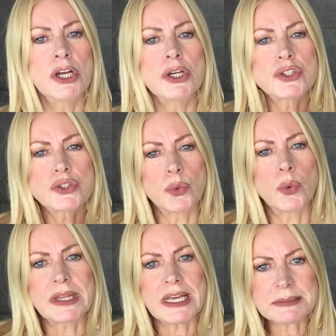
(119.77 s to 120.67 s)
So
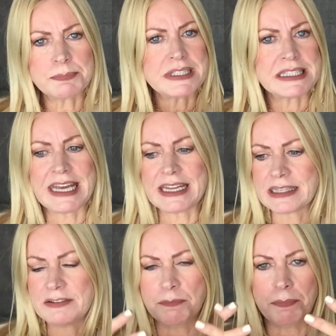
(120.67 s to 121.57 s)
this
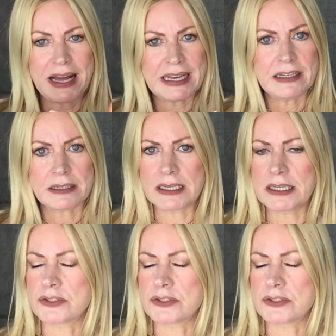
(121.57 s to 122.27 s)
protective barrier is